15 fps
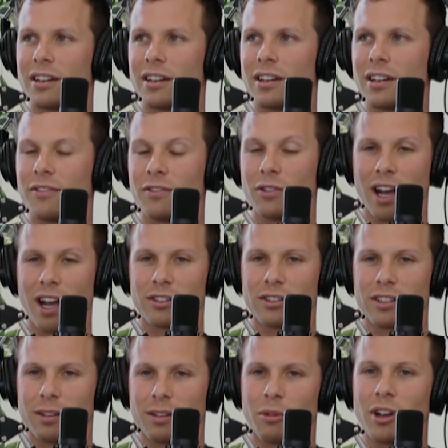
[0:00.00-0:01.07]
if you
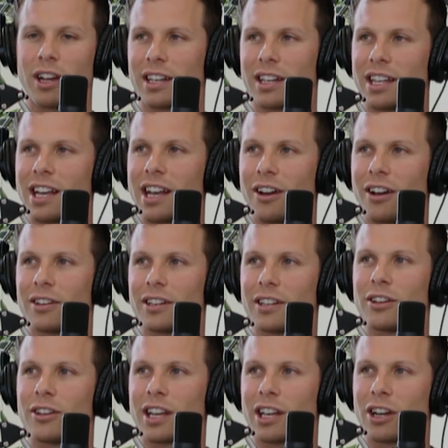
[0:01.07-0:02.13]
actually break it down
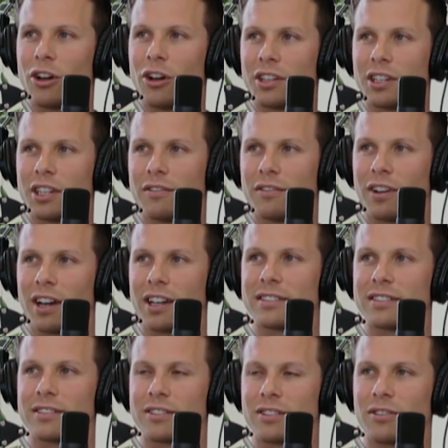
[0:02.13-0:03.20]
and look at all the
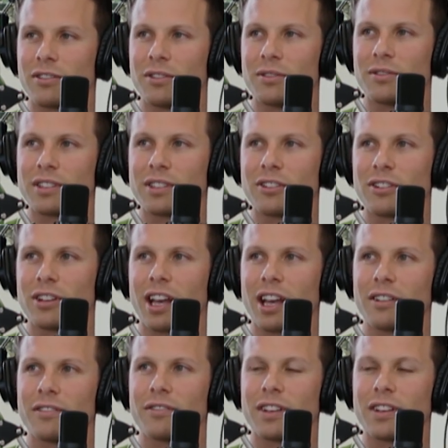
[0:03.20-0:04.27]
devices you use in your
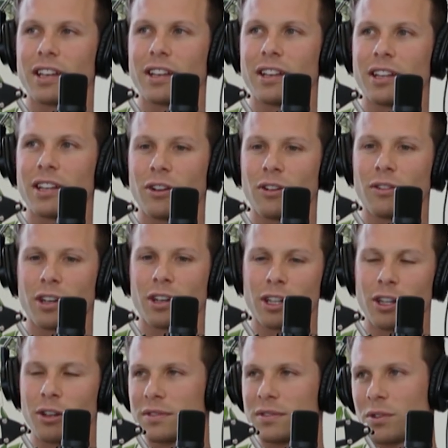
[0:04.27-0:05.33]
life, and the
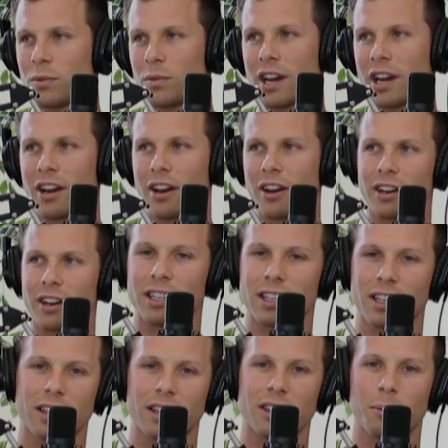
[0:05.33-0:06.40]
clothes you wear,
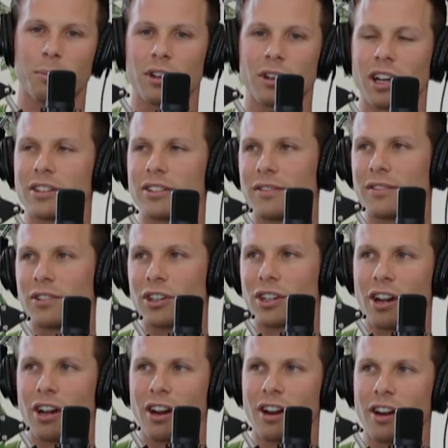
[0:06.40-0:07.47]
the production of your
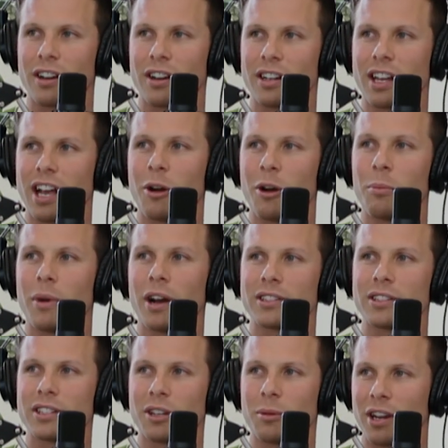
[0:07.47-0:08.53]
car, and how
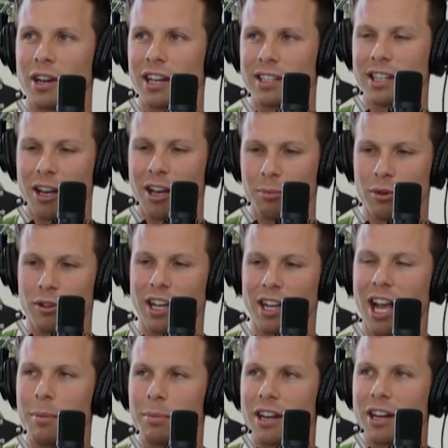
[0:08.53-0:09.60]
much, and you break it down per
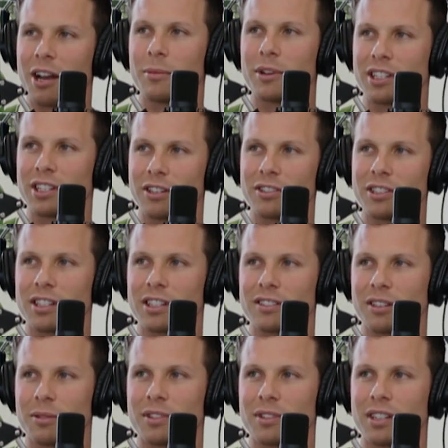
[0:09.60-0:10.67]
capita, how much energy
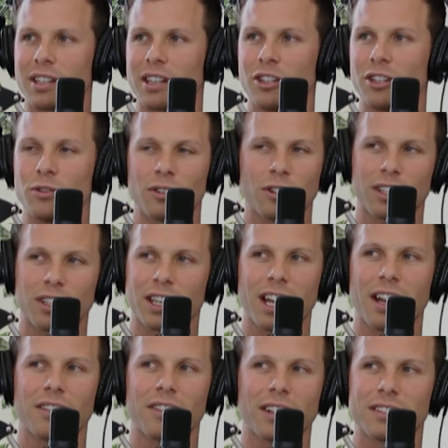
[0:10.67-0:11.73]
consumption, you couldn't
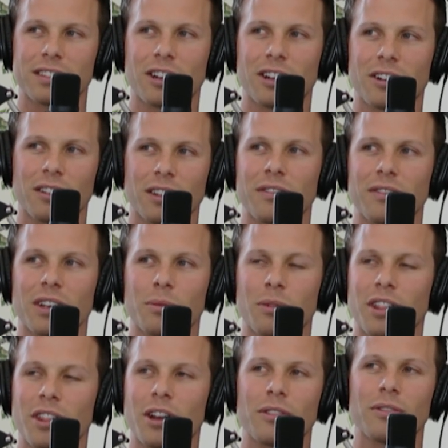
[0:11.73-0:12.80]
have that standard of living
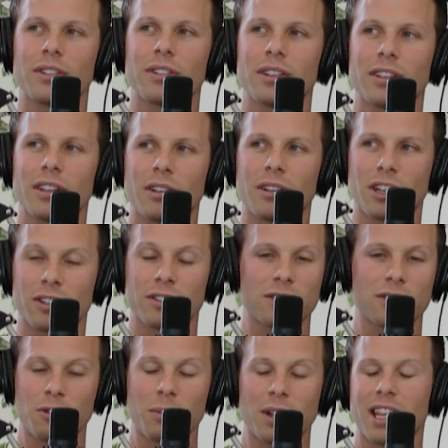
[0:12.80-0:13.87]
without
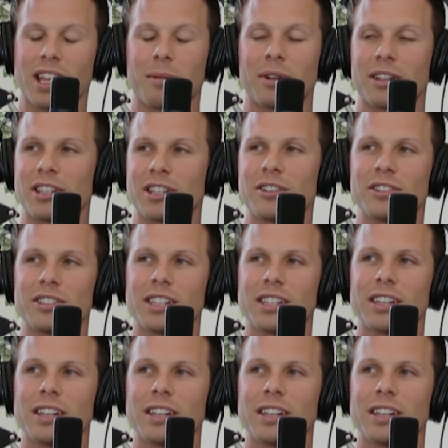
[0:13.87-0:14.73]
consuming that much energy.